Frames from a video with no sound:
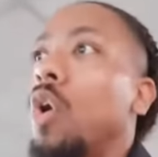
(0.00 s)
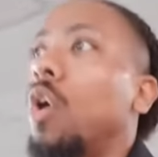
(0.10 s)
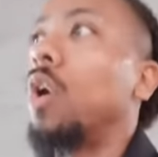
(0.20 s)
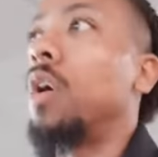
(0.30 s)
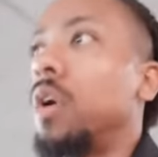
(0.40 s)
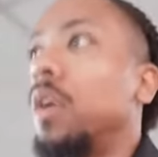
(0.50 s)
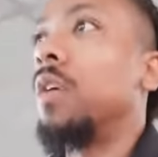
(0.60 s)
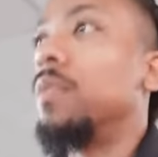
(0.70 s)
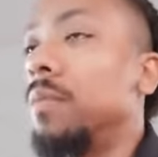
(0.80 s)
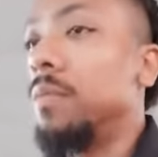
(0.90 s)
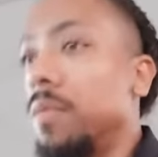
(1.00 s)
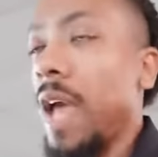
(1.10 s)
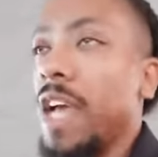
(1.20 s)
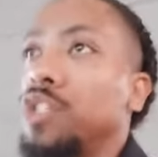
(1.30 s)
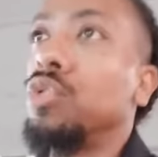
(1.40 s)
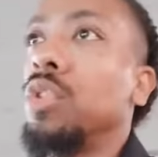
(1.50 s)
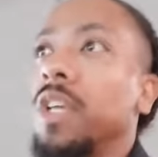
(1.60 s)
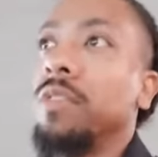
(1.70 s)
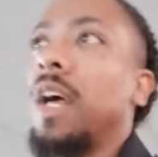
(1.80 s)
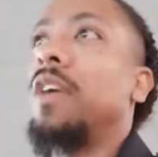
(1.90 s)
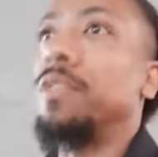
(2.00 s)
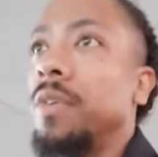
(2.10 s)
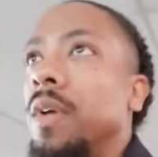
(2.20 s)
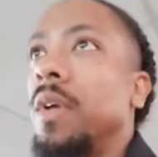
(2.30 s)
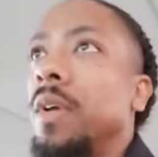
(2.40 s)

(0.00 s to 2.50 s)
are as you live life.